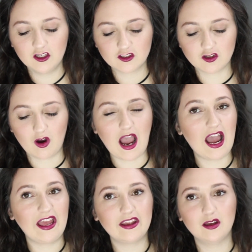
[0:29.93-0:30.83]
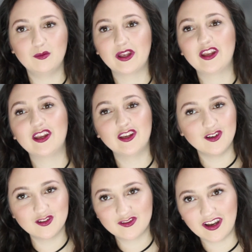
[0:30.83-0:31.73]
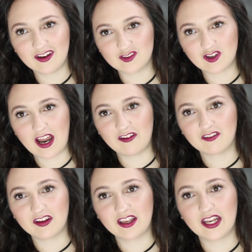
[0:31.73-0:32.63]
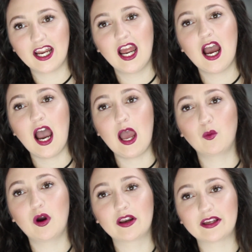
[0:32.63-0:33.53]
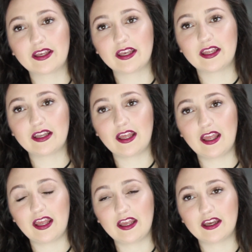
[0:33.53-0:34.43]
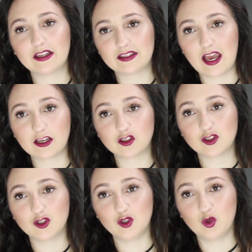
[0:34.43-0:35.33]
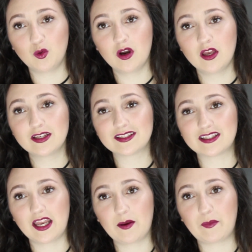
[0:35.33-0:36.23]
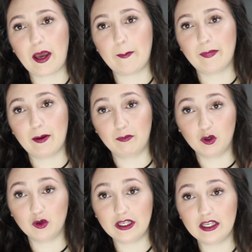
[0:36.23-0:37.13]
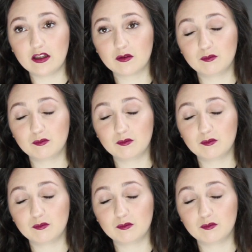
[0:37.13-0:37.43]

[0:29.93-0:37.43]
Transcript: So I am a huge fan of traveling. I want to get a tattoo stamped on my booty